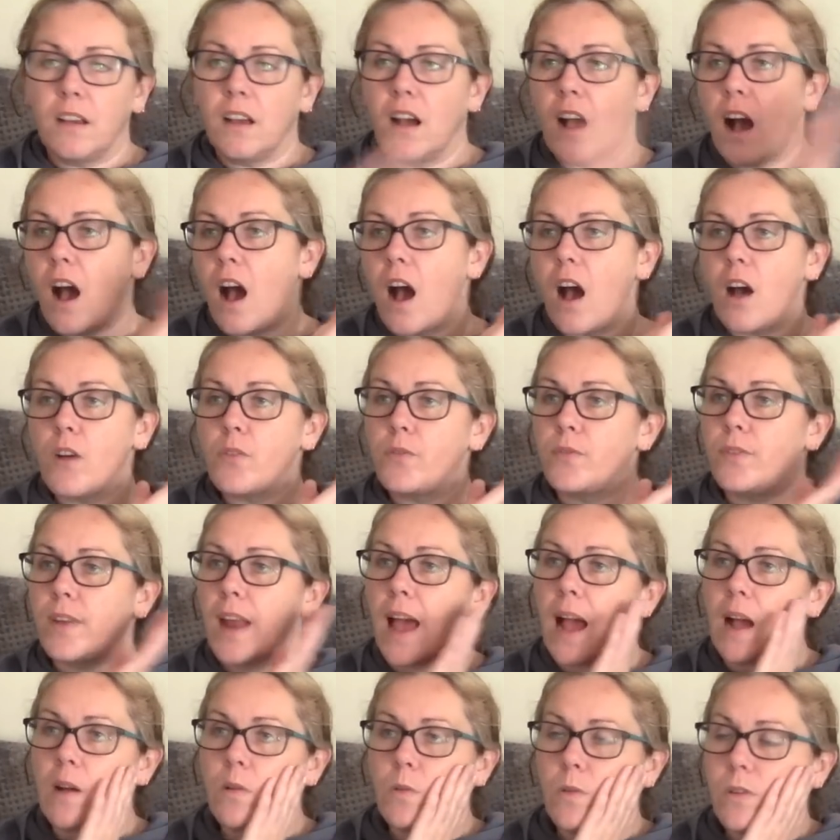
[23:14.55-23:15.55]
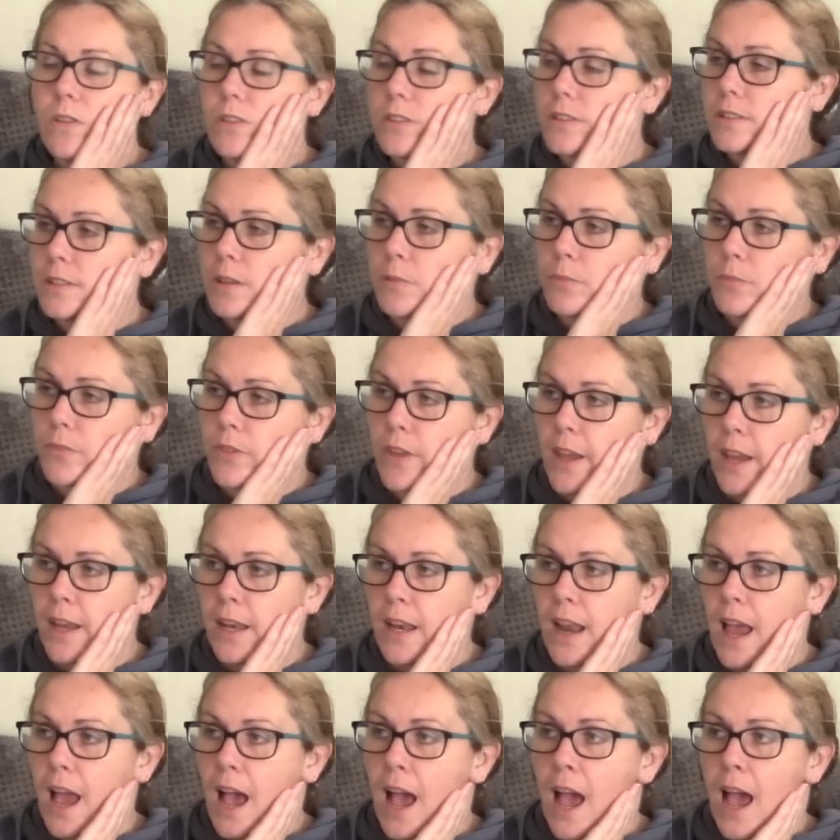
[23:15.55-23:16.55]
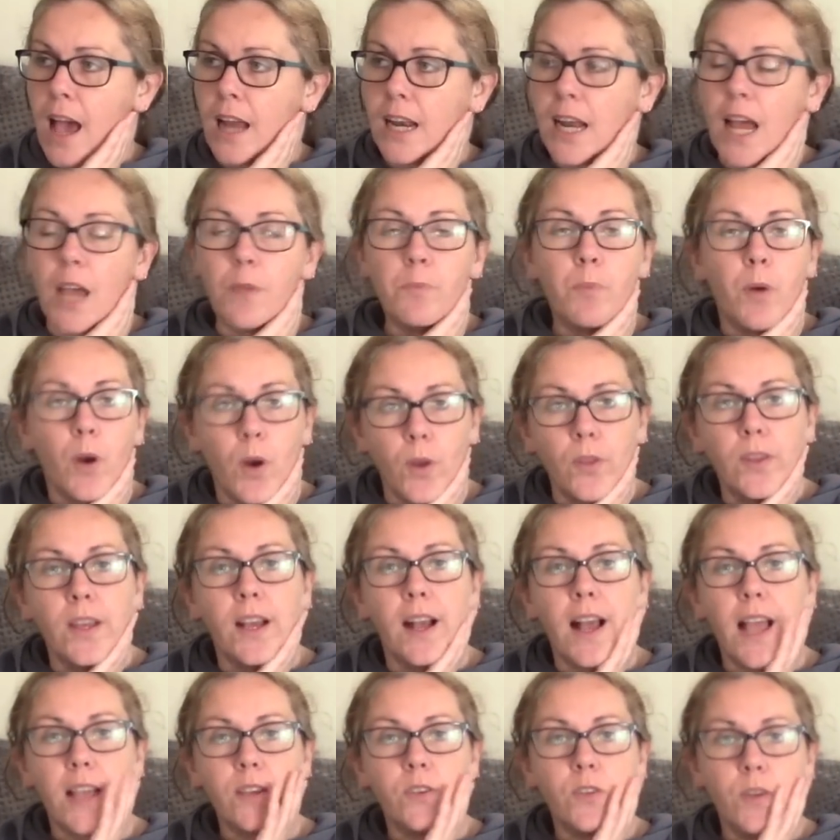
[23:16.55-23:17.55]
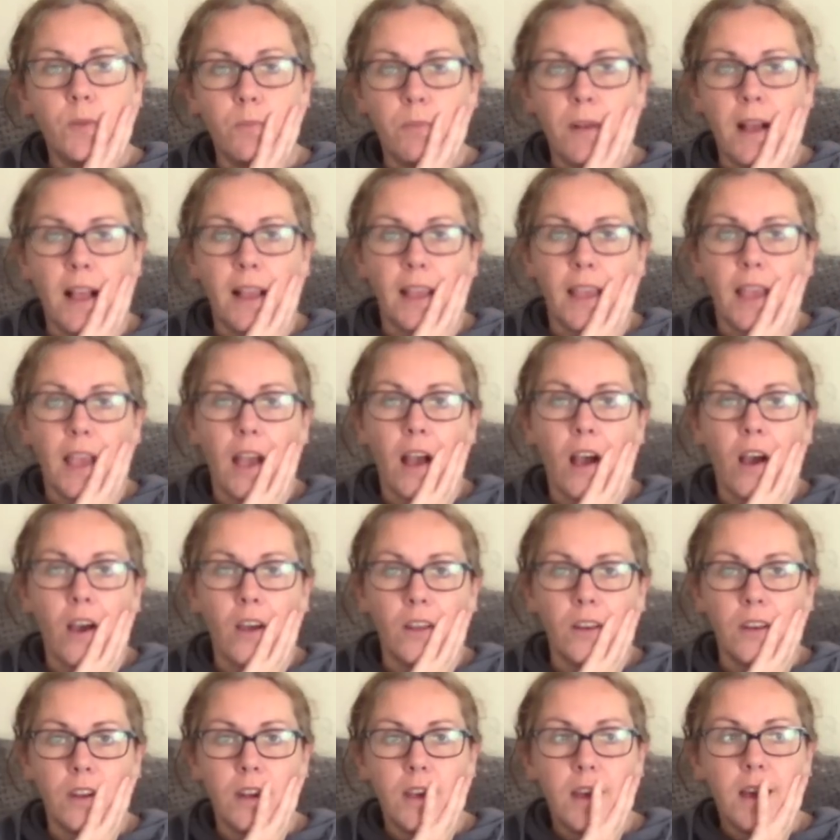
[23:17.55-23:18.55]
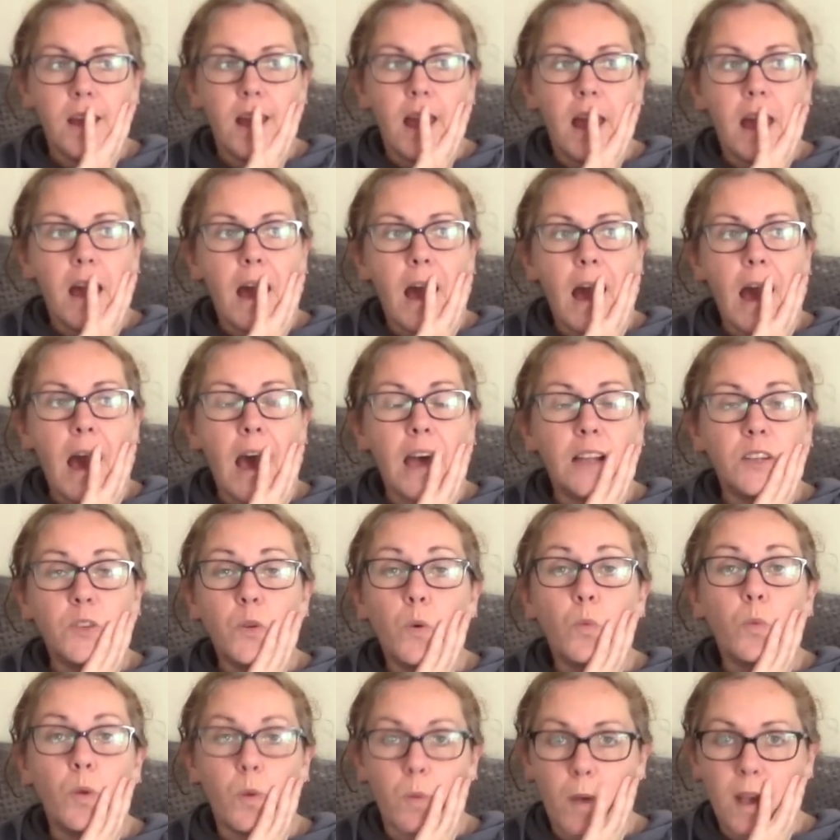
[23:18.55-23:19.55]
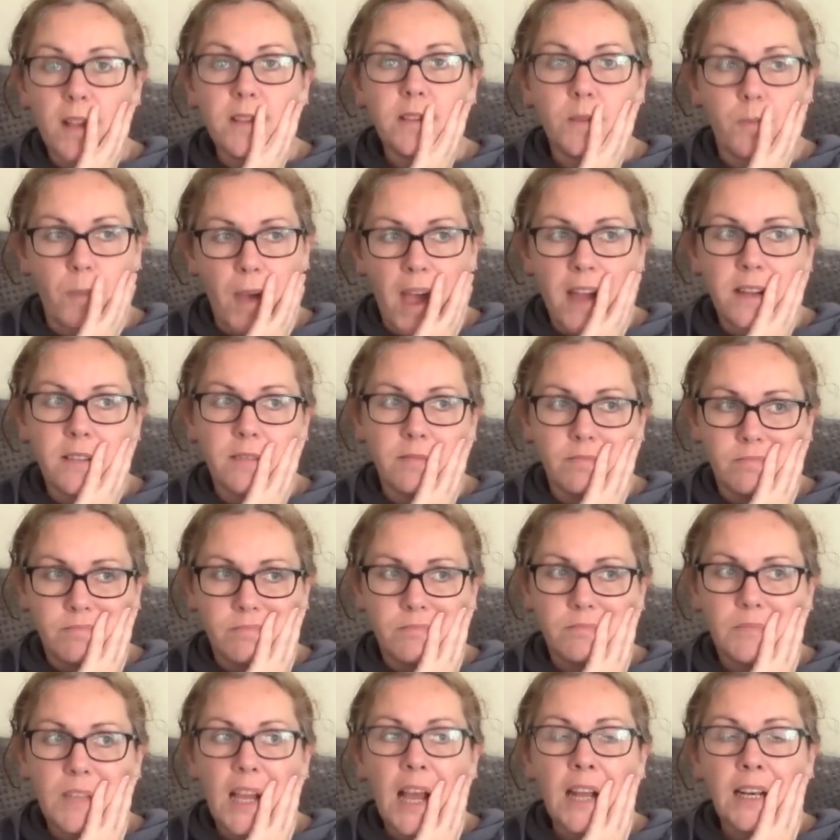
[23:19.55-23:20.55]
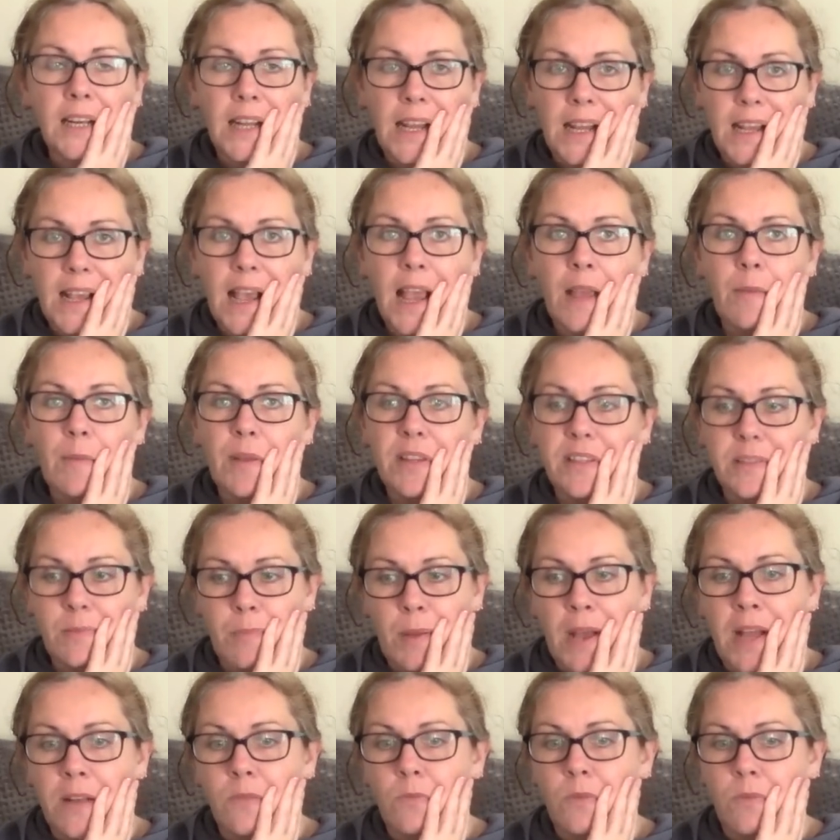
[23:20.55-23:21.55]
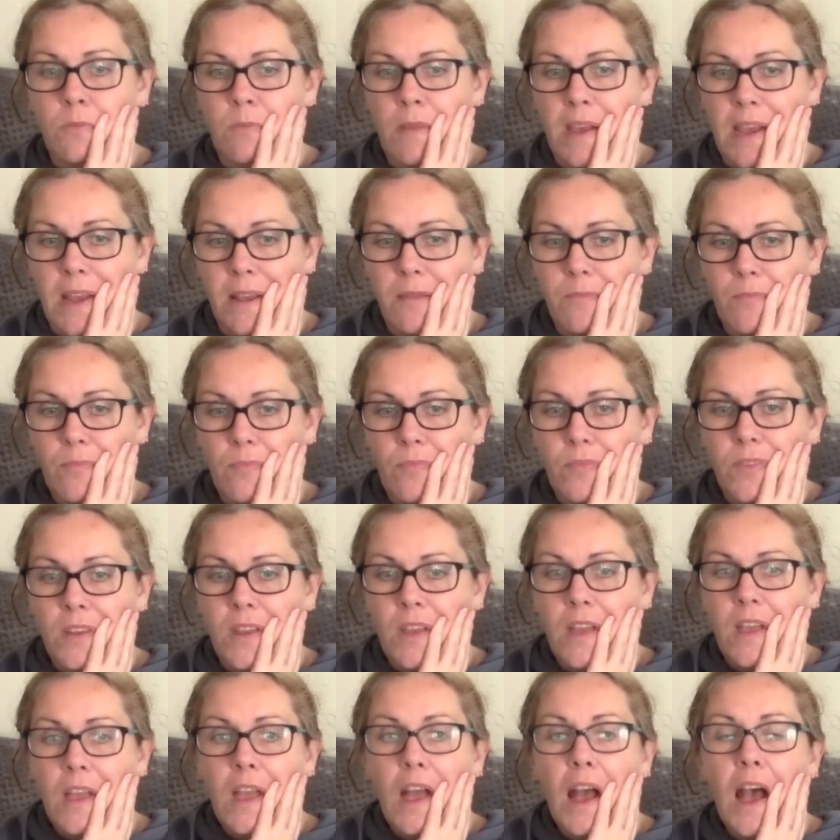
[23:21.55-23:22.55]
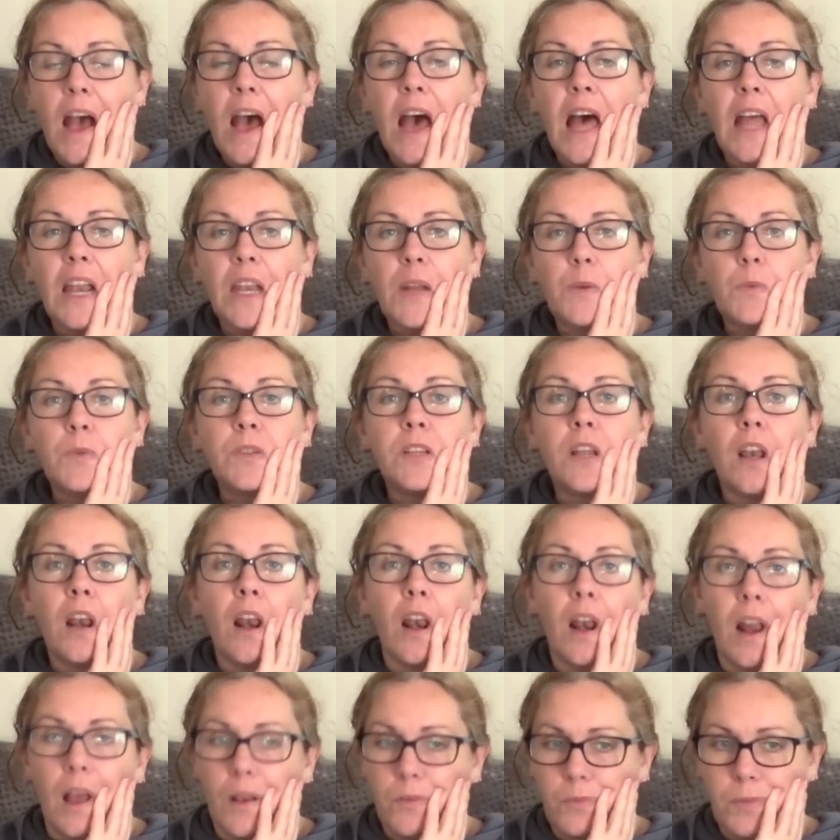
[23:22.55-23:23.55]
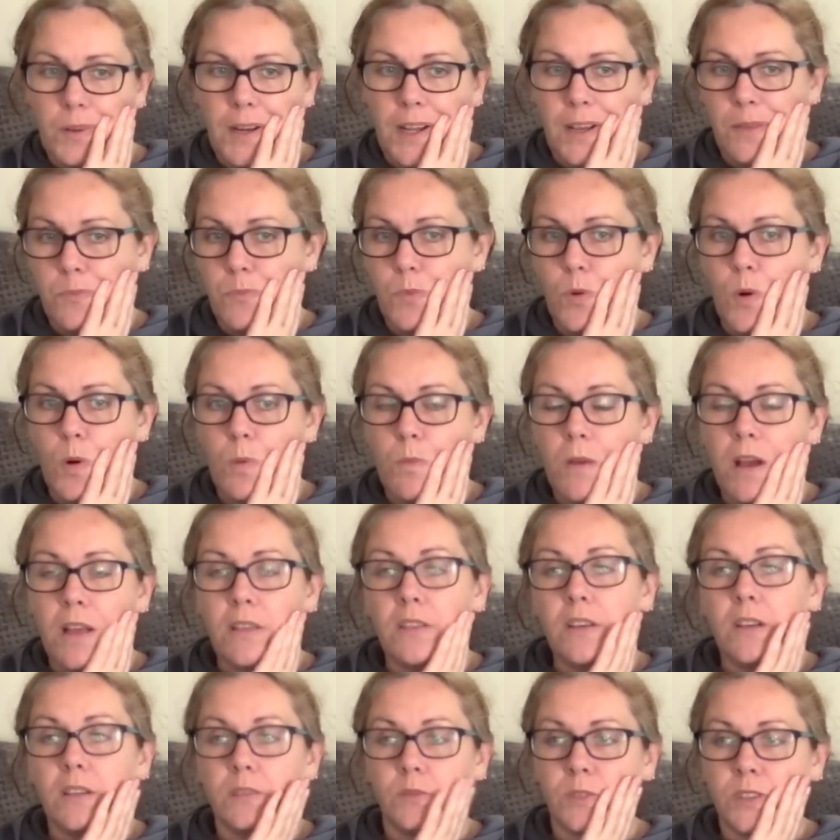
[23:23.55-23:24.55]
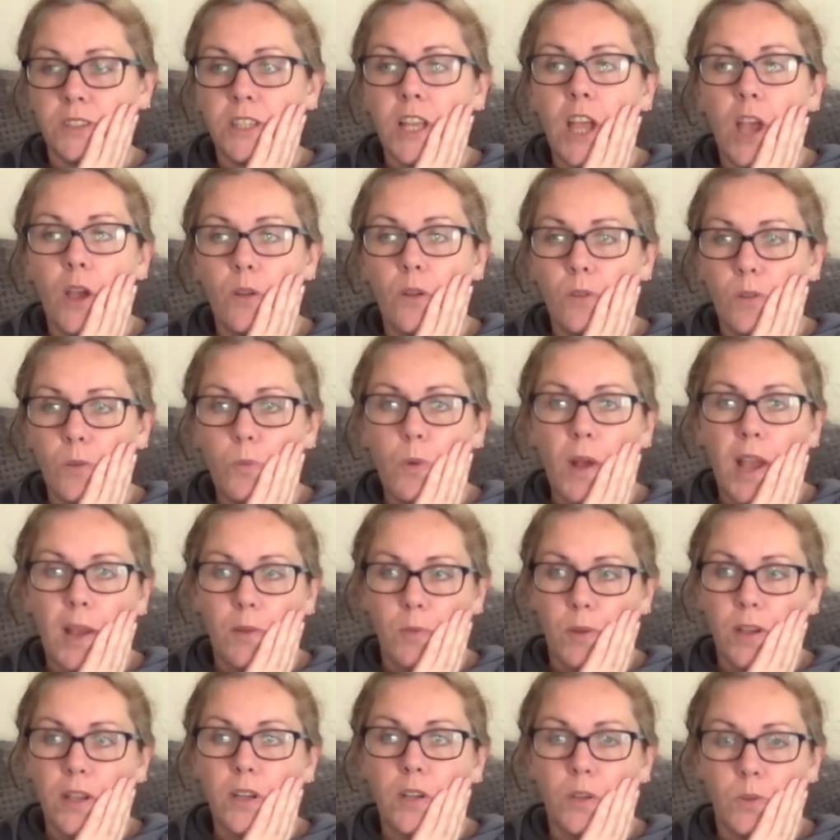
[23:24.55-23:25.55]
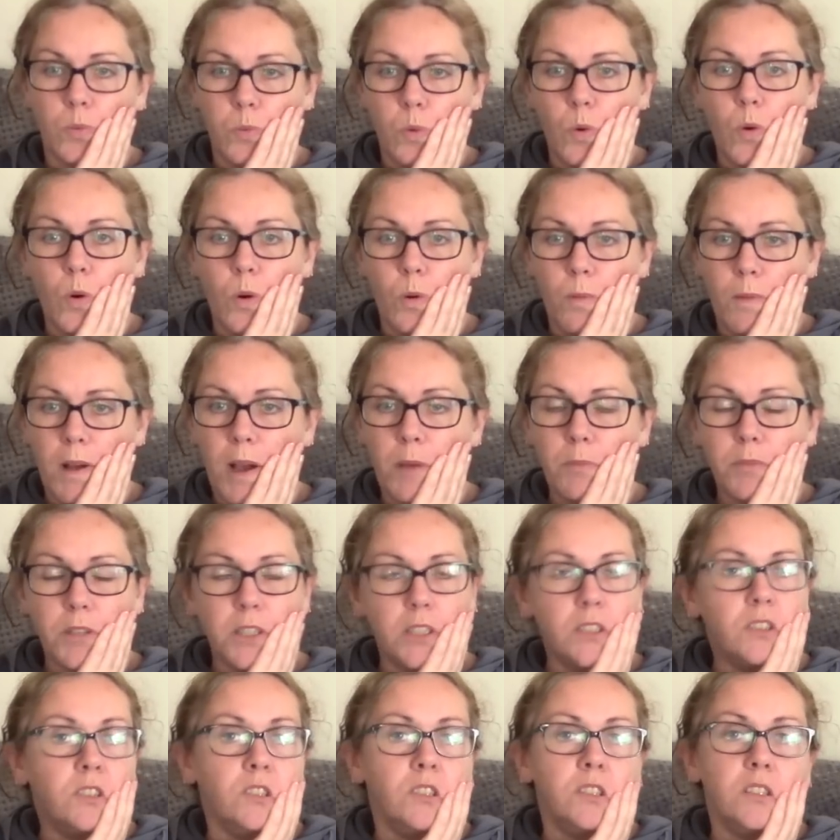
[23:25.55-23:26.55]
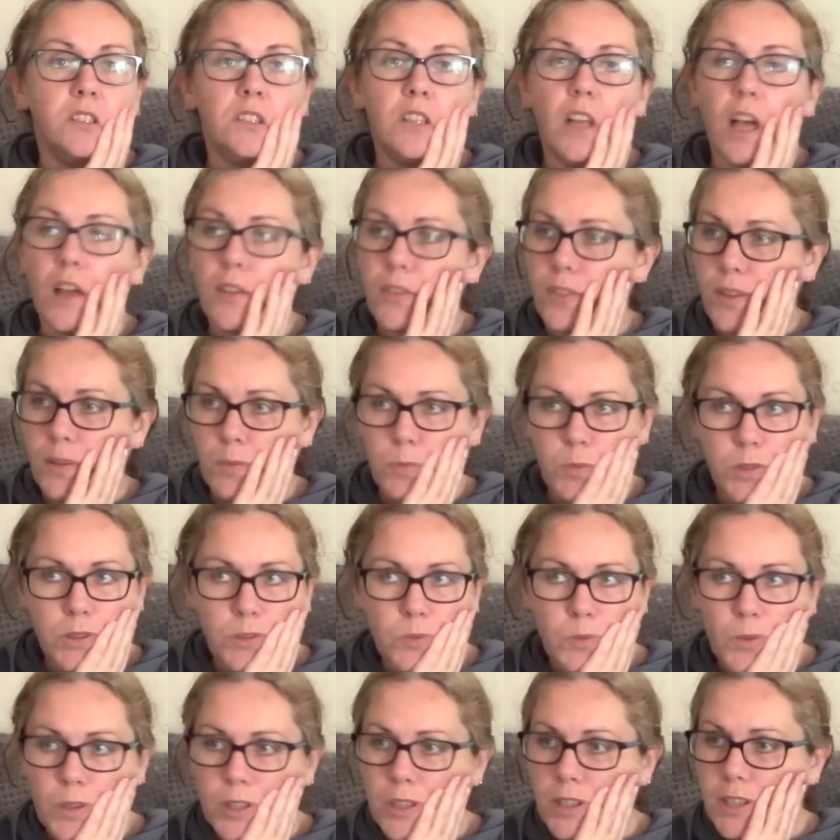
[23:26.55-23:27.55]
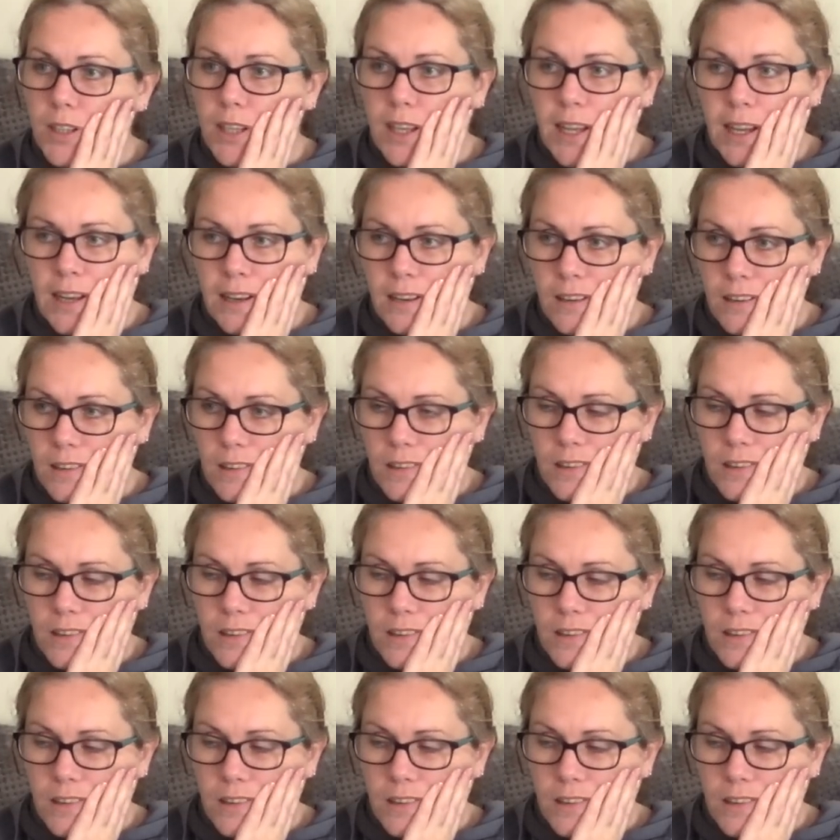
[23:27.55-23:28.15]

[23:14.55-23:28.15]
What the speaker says: half an hour or something, and I put the electric blanket on and we went to bed, and he came into bed with me, and it was lovely and warm. And that was the only way we could warm up, because nothing was working.